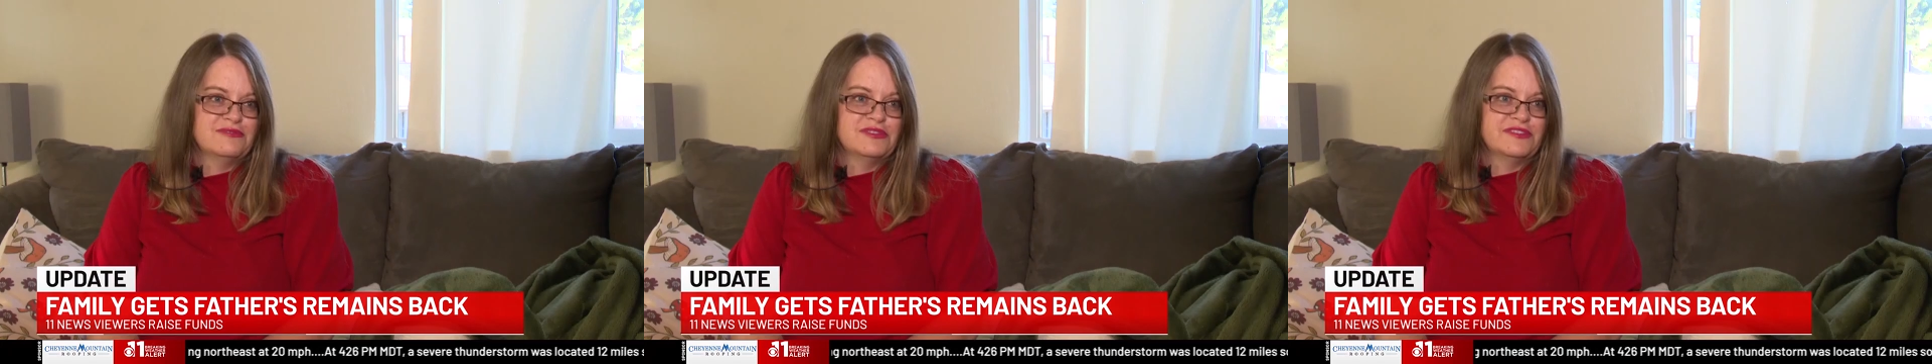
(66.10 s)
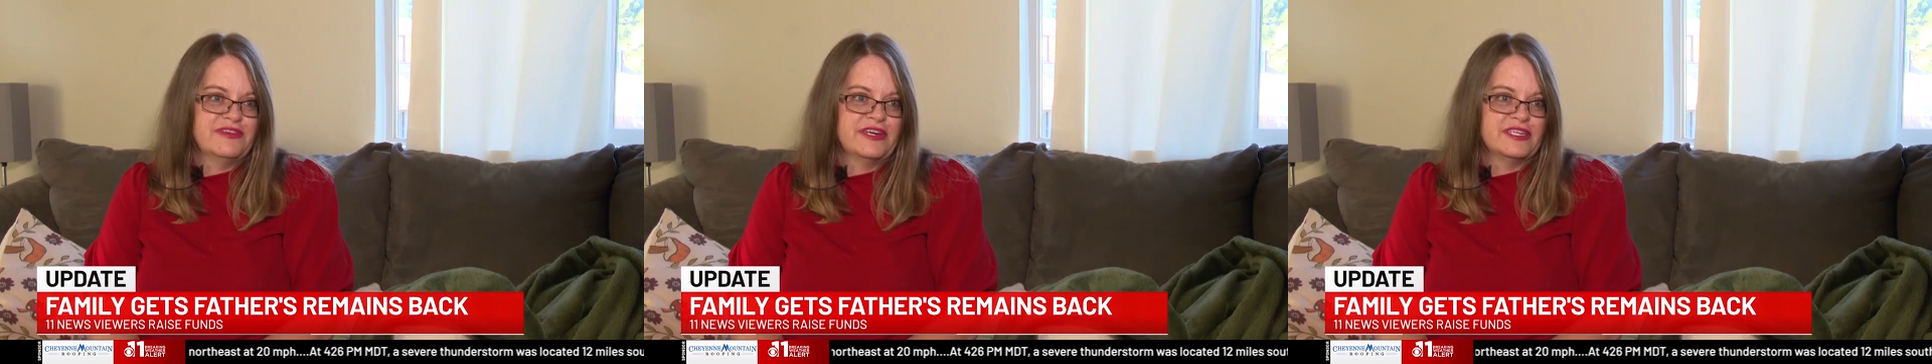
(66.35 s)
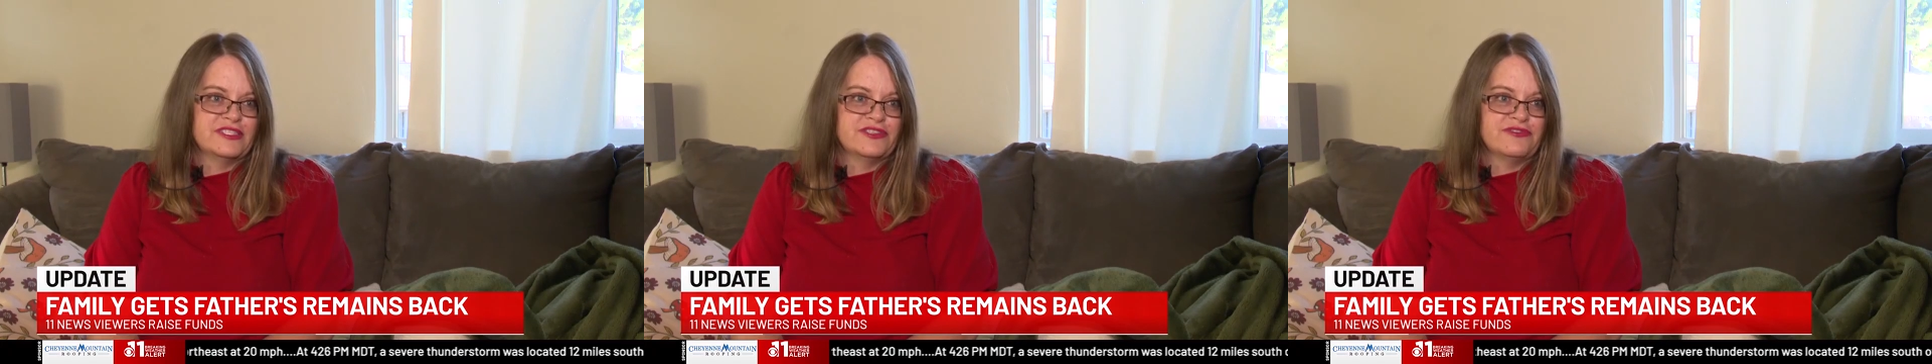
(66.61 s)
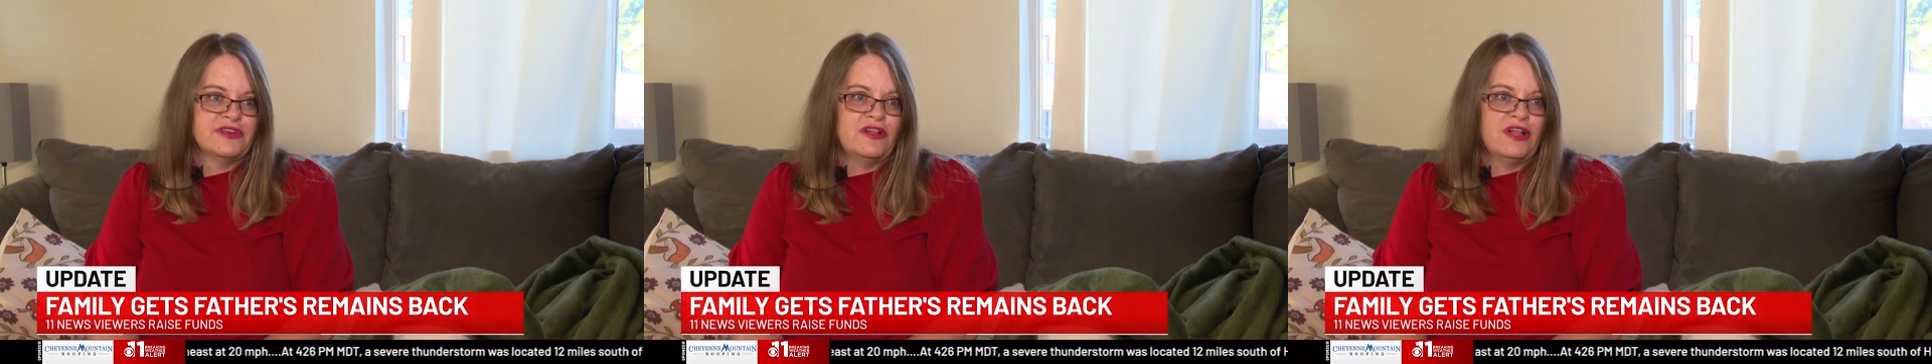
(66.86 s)
It was very
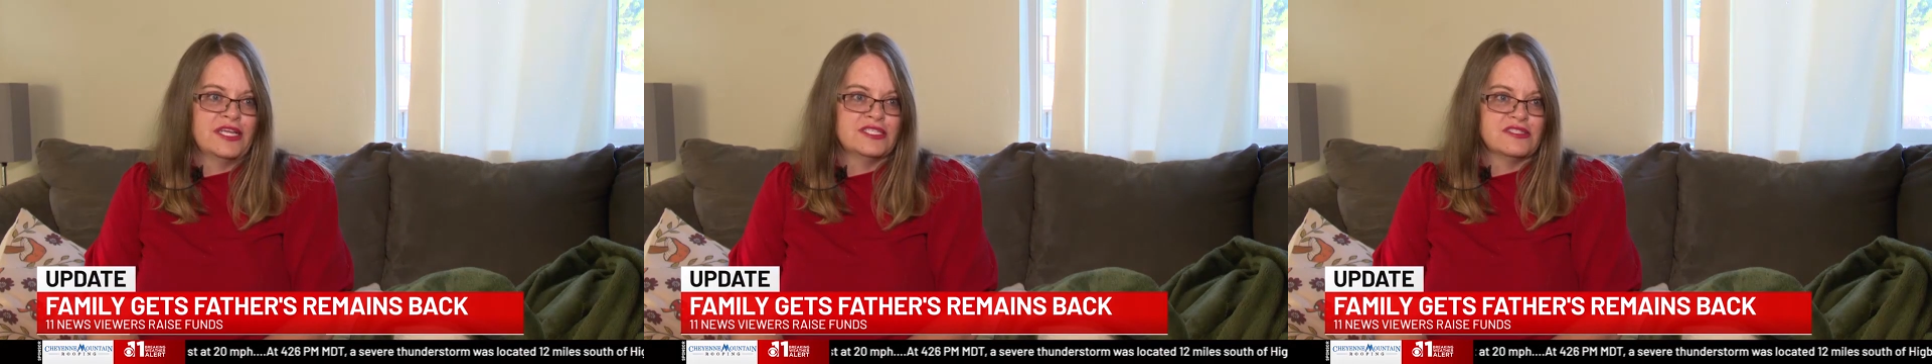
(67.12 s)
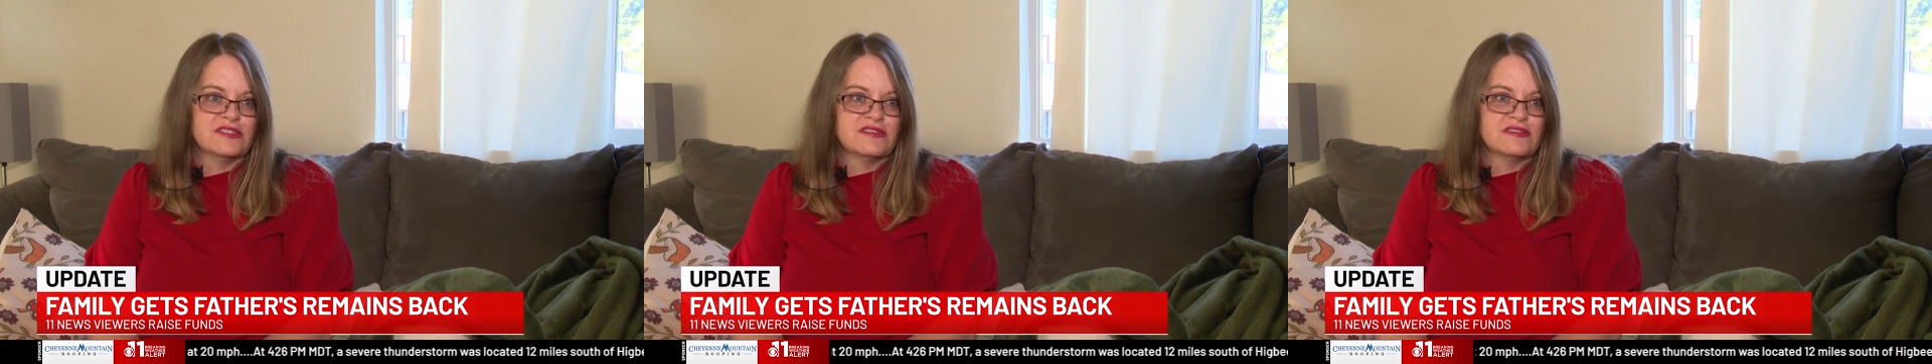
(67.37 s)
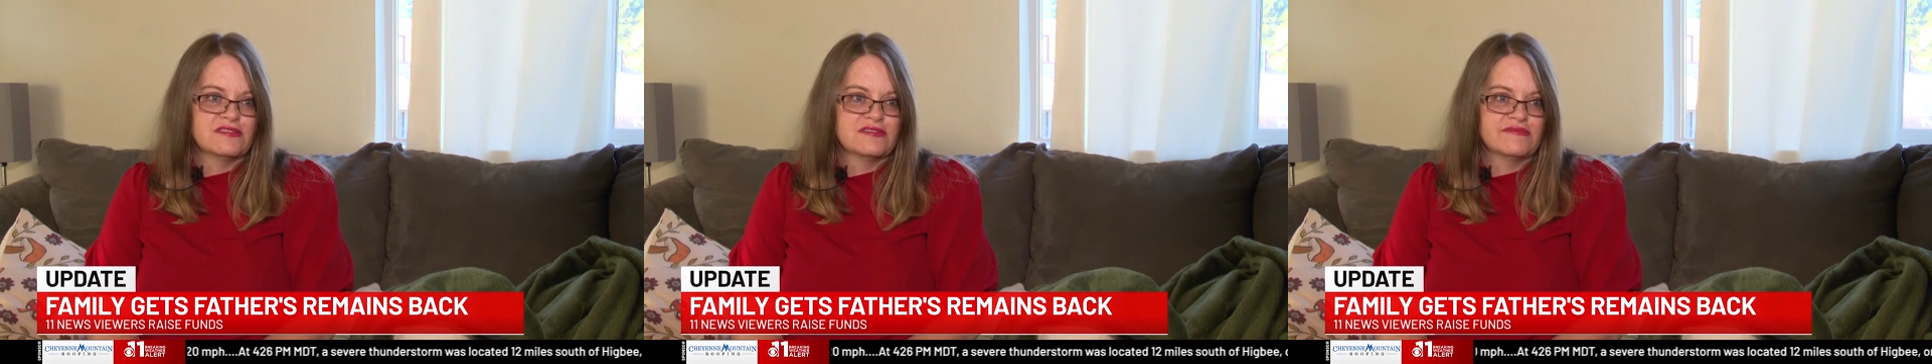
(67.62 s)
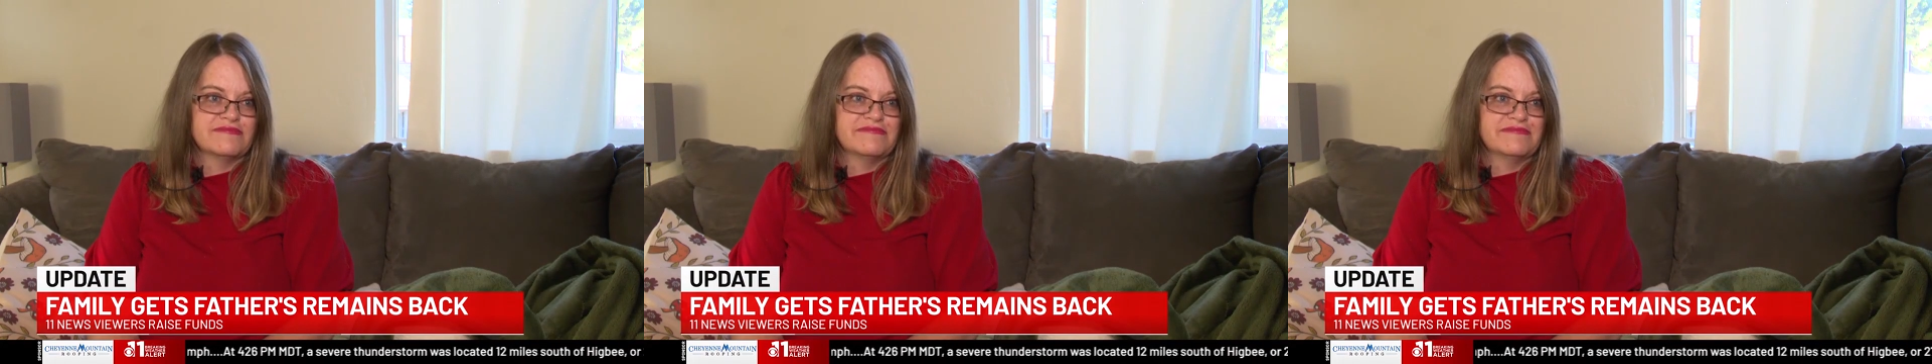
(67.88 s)
surreal. I just